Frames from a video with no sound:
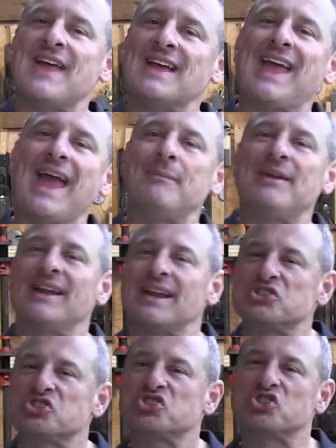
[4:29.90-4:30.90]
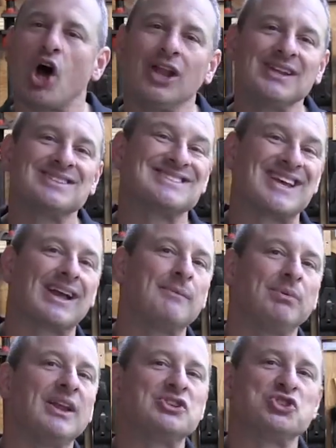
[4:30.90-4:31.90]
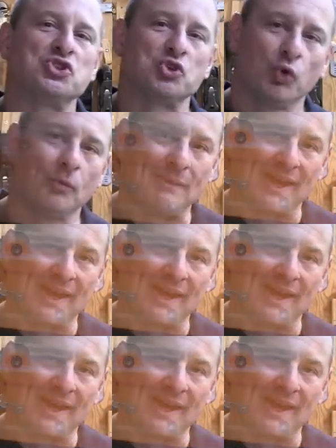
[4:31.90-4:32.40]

They came in in a solid second place in tool